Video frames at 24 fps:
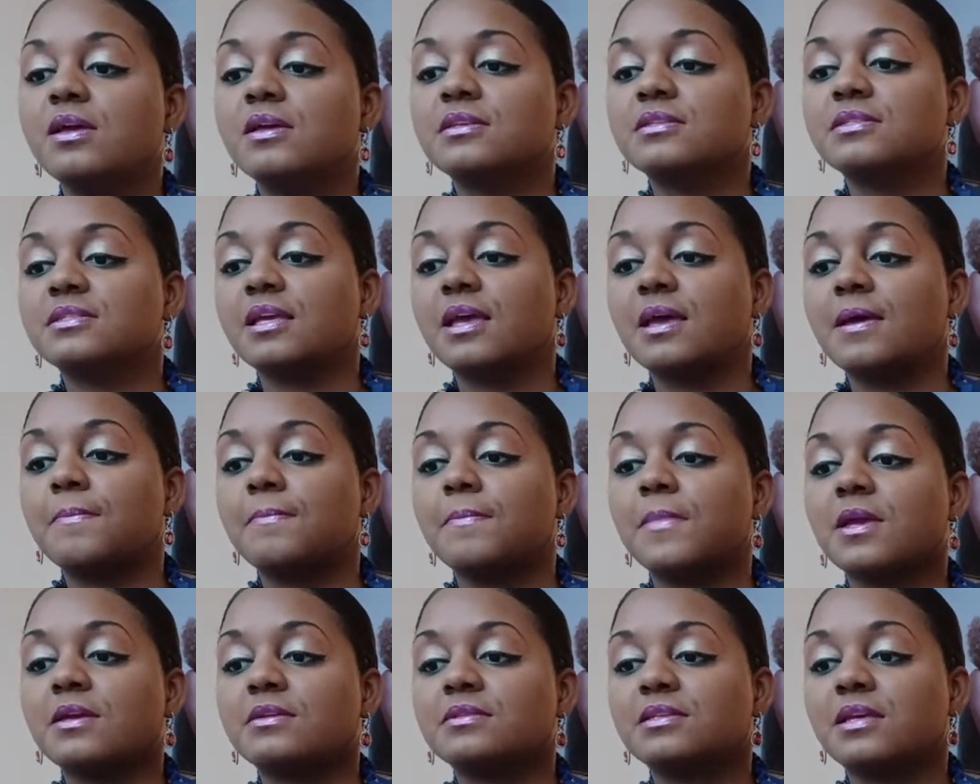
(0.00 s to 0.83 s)
set
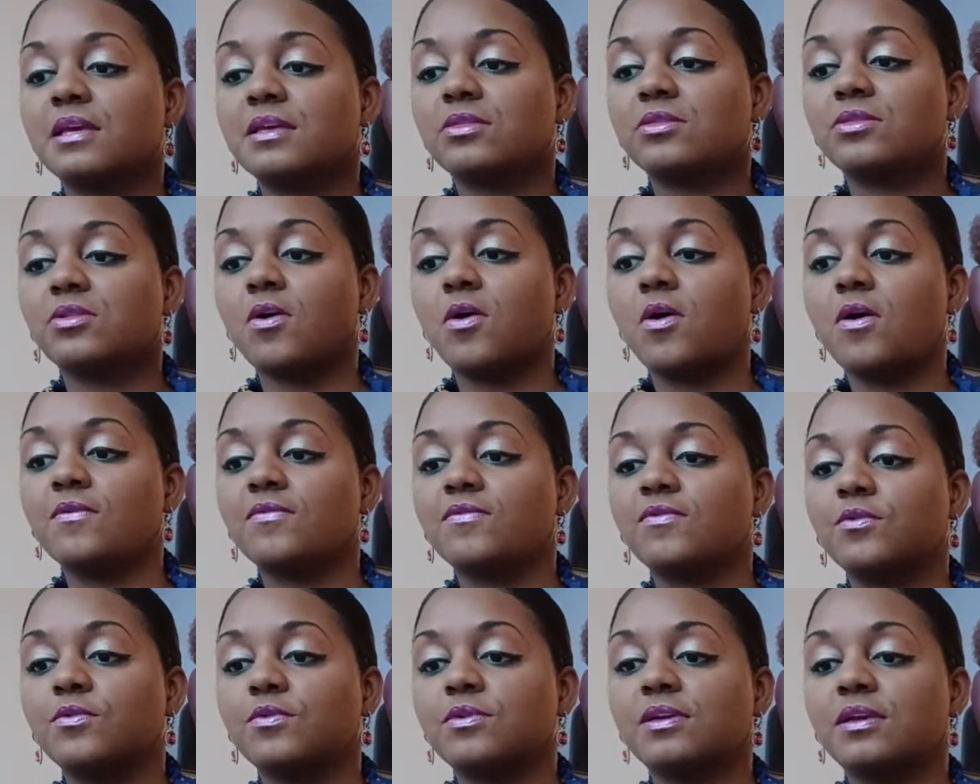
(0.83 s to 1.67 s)
makes a
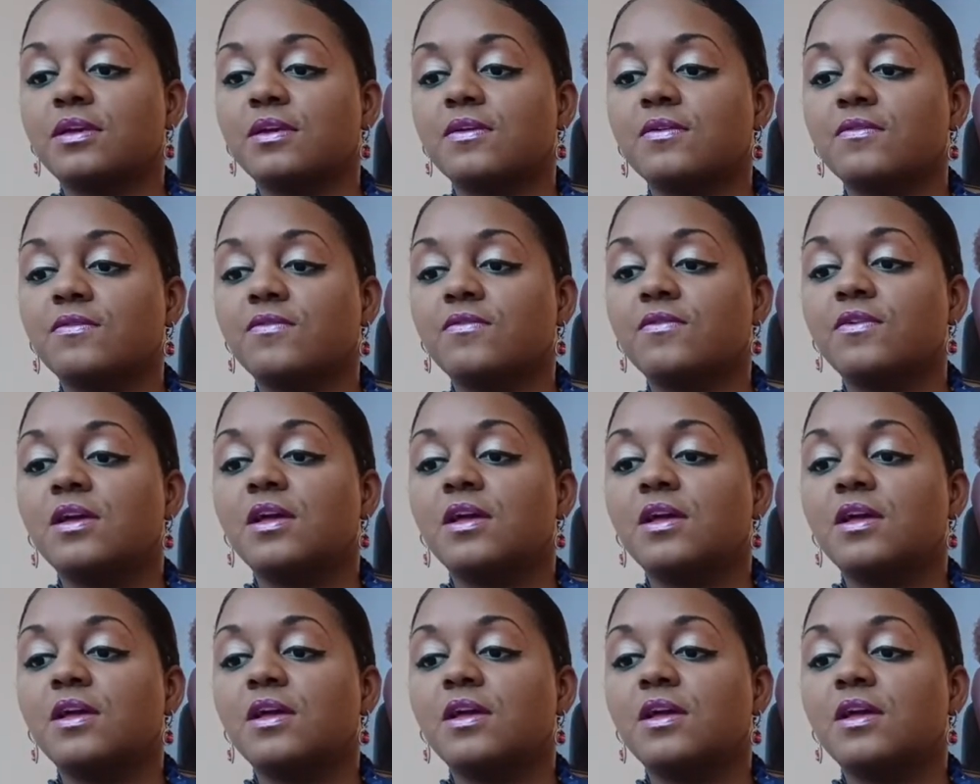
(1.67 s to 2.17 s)
thoughtful gift,